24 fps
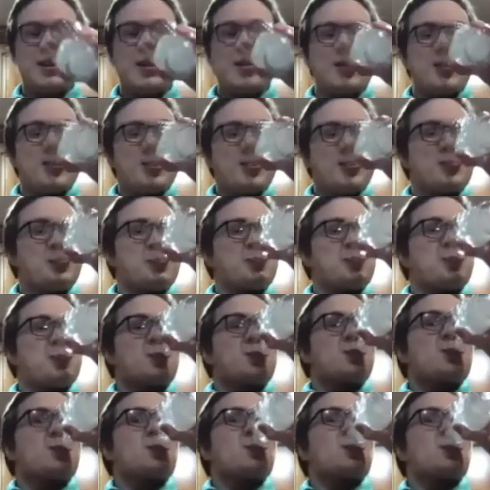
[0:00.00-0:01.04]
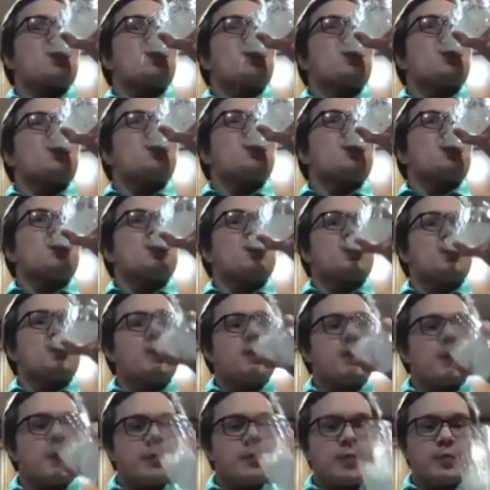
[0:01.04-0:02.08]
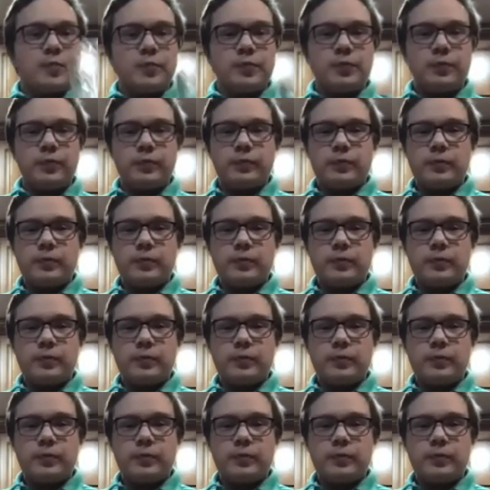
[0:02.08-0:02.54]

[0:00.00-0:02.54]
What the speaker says: That was pretty darn good. Wow.